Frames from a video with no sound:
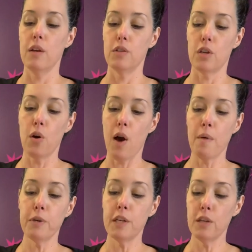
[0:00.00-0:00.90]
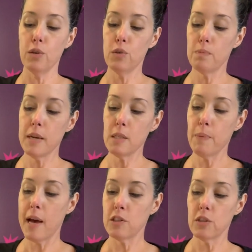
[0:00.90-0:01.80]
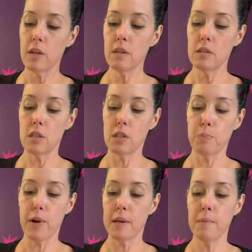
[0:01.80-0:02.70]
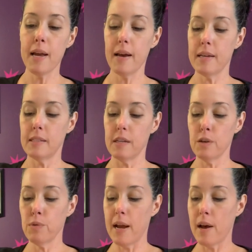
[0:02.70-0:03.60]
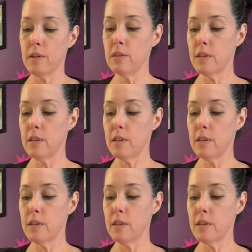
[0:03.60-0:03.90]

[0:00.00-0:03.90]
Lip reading: So I'm going to use my spatula to spread my icing around